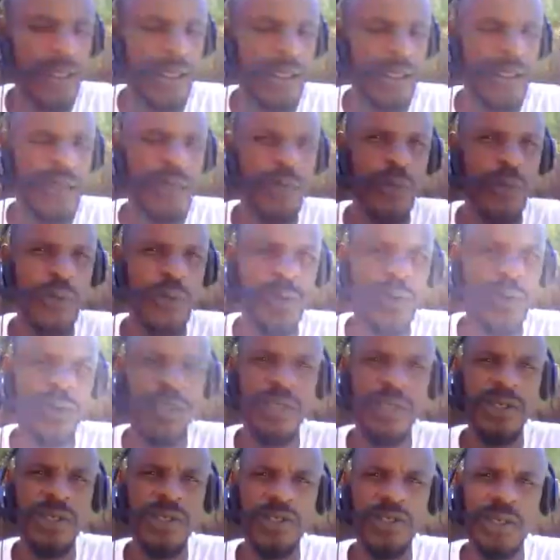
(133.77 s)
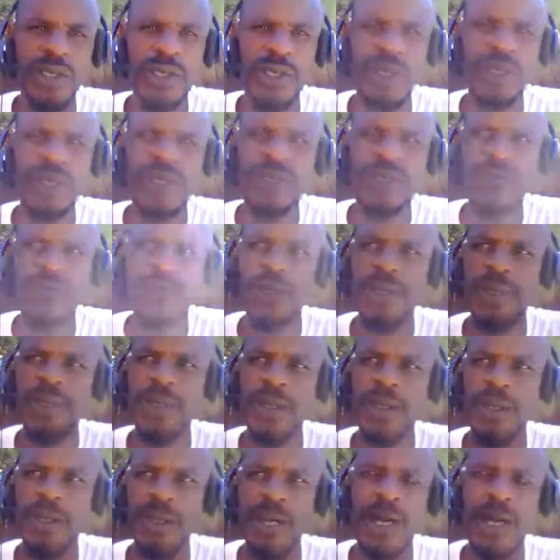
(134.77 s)
it's really just
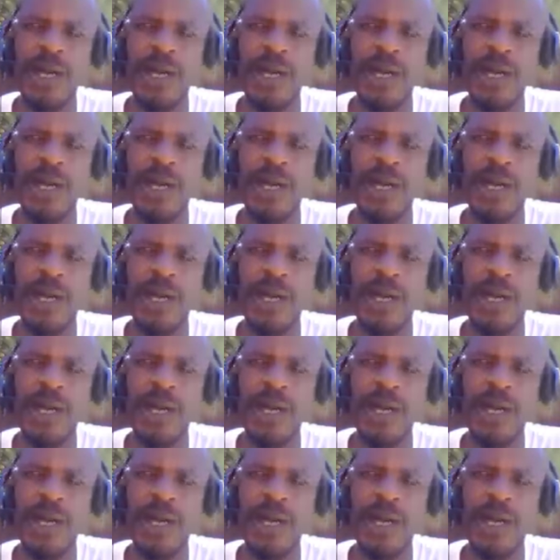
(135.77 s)
an